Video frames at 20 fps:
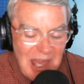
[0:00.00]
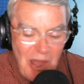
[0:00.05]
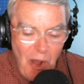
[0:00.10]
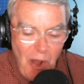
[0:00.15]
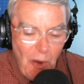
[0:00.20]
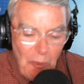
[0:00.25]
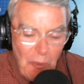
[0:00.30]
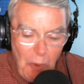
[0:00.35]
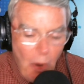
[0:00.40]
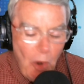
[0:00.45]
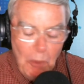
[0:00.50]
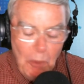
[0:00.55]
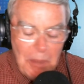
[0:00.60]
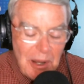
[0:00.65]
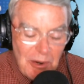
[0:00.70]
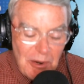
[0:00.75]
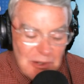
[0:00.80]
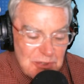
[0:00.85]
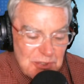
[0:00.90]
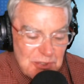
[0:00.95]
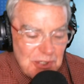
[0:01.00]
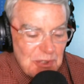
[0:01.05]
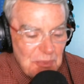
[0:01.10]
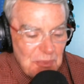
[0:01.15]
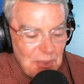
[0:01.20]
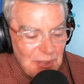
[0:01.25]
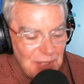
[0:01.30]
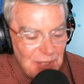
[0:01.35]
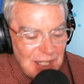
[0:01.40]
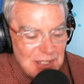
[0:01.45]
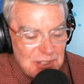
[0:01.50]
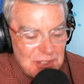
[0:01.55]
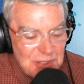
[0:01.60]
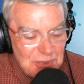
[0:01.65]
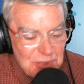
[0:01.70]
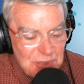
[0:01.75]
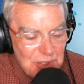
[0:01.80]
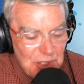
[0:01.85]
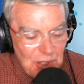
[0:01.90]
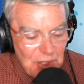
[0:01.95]
all parents can relate to,
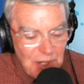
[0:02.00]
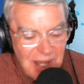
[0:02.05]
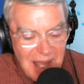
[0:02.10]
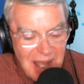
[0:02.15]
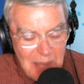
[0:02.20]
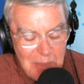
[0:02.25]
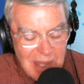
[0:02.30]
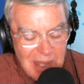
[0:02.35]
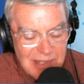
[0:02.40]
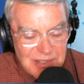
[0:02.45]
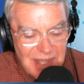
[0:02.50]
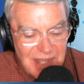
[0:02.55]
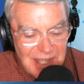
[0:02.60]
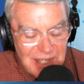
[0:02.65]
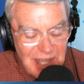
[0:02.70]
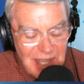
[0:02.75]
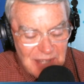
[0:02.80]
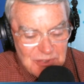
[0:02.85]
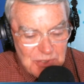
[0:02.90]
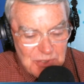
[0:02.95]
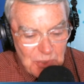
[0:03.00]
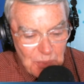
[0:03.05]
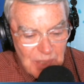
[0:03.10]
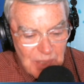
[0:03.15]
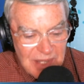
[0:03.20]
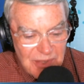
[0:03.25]
to your comments as you read